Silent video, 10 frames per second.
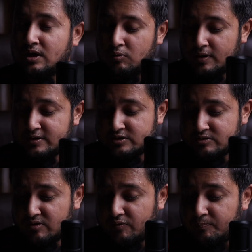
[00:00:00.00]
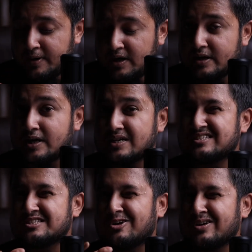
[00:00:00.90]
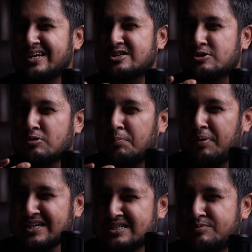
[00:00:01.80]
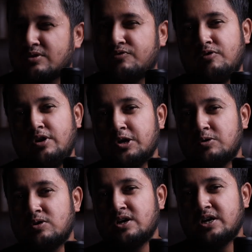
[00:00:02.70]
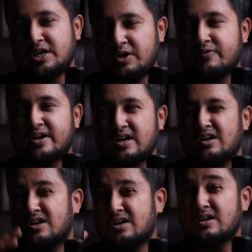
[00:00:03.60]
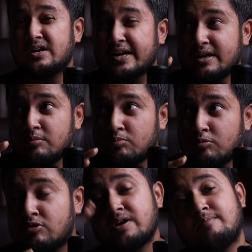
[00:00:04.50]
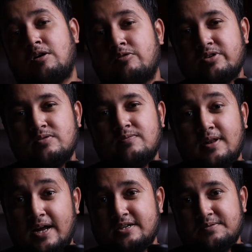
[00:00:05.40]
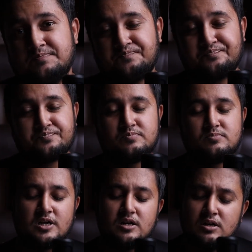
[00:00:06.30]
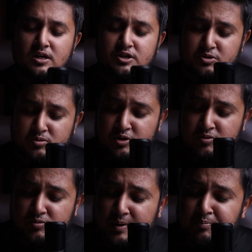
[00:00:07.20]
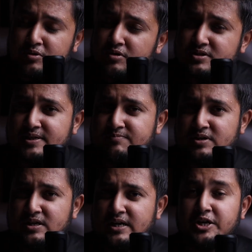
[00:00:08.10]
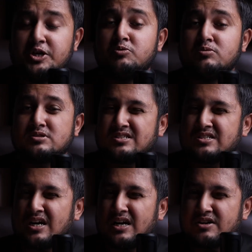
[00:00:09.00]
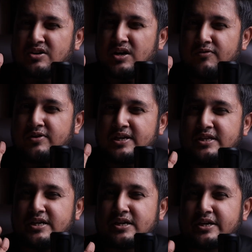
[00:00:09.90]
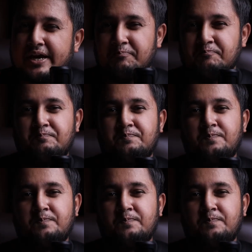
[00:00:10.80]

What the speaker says: once you have built a solid, robust portfolio, you can earn in more amount later. So you approach them, you start covering their game,